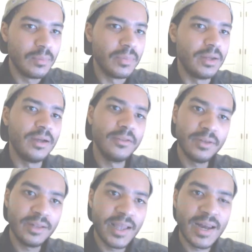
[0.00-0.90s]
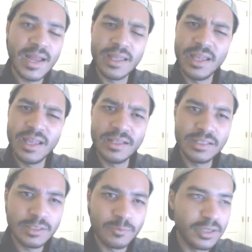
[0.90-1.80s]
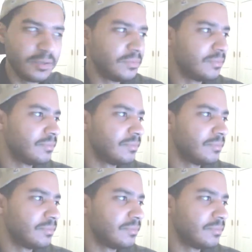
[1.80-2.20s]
But other than that, I can't deal with it.